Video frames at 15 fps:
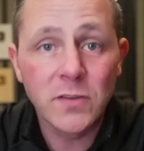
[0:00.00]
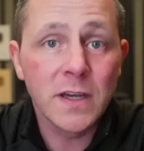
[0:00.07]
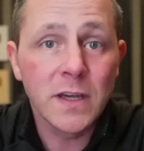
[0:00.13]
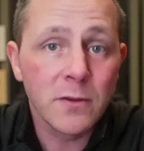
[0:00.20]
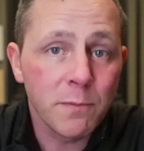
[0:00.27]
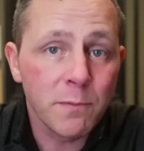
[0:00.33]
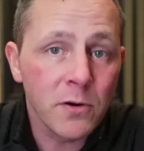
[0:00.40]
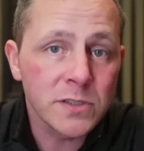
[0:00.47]
the
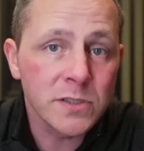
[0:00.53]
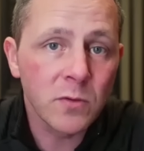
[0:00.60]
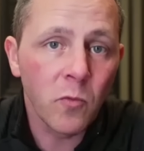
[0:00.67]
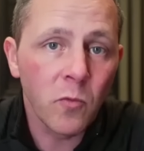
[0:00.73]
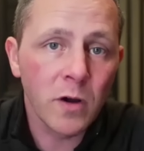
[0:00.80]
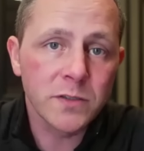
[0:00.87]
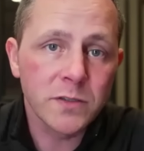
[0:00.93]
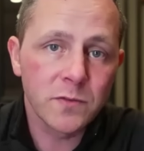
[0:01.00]
other person
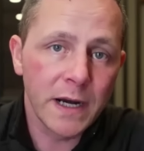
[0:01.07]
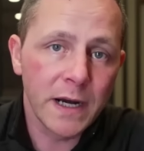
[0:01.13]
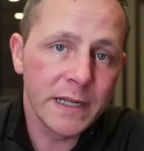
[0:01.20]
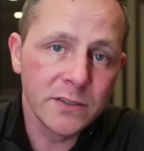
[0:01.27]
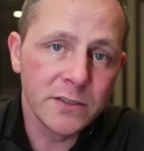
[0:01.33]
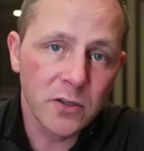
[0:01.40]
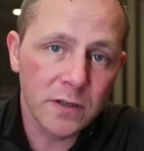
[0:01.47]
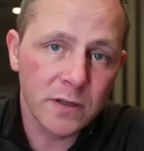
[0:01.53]
walks right
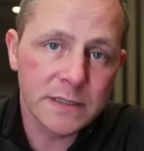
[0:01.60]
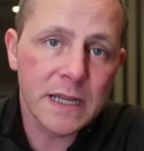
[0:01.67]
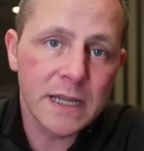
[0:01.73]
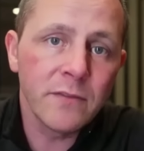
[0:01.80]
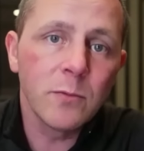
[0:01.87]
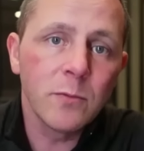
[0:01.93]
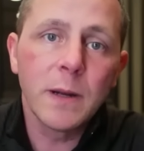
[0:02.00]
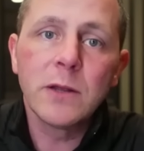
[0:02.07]
into it because
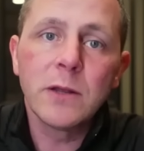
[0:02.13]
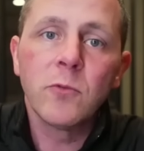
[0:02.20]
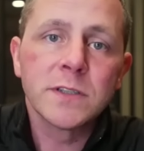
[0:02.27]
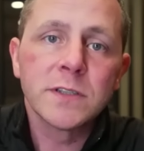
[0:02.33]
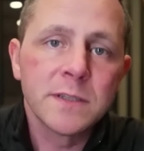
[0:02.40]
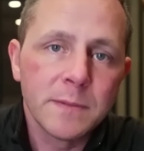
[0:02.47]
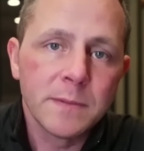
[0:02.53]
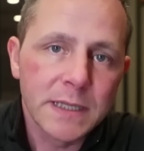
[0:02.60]
everybody
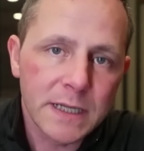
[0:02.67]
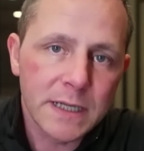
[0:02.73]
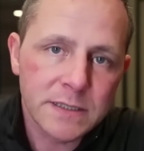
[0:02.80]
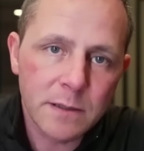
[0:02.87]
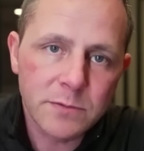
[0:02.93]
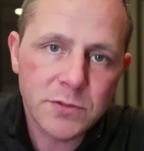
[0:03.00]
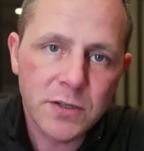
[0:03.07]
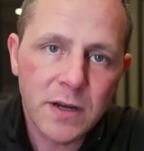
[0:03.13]
wants to be the
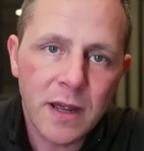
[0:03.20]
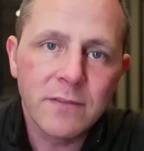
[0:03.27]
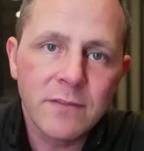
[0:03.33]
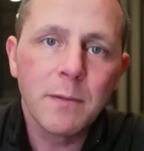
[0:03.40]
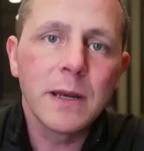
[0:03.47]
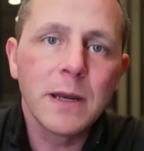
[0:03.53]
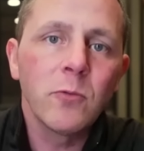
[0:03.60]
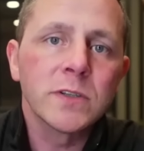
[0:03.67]
exception.
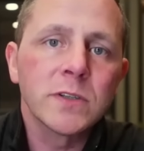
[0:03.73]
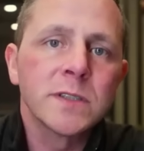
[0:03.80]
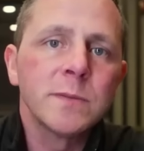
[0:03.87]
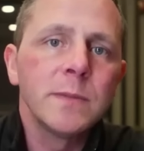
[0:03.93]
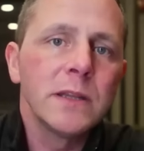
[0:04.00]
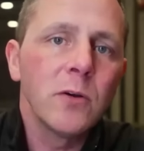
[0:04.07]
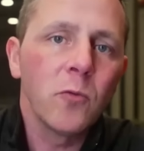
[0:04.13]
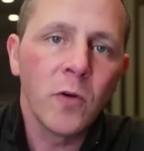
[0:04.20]
Everybody wants to
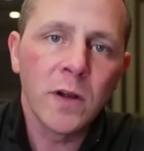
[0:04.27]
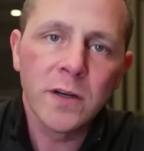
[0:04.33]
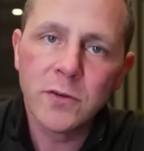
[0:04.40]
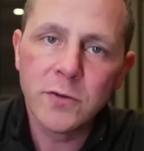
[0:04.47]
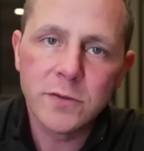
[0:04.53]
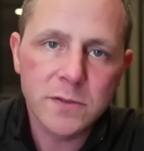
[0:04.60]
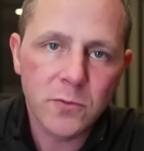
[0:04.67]
be the one who's